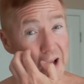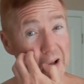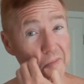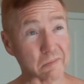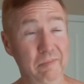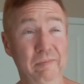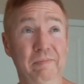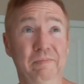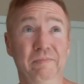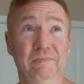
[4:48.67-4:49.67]
Um,
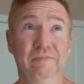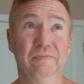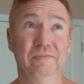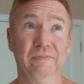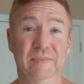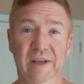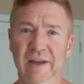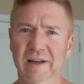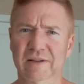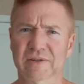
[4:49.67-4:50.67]

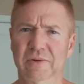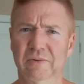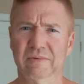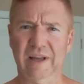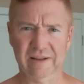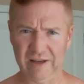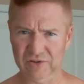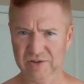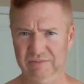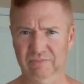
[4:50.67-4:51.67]
yeah, so that,
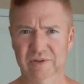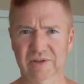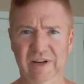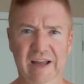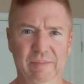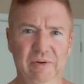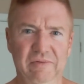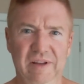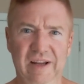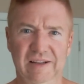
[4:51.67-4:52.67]
that's what's going to happen
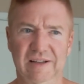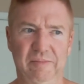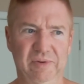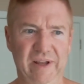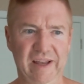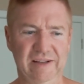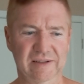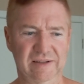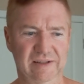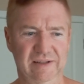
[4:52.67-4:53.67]
over the next couple
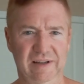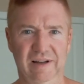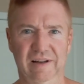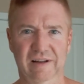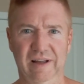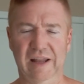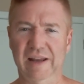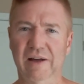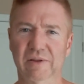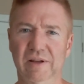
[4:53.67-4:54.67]
days. Uh, and
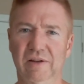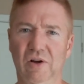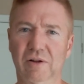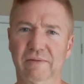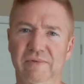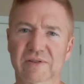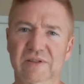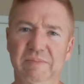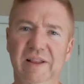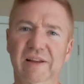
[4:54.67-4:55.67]
now that all of this
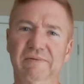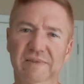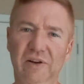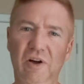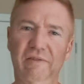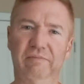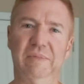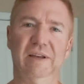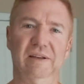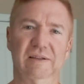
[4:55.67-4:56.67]
has been lifted off
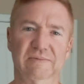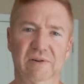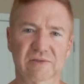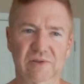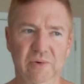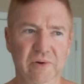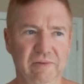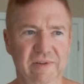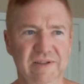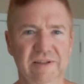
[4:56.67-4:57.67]
me as far as the
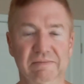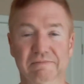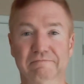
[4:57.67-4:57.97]
Toyota visit,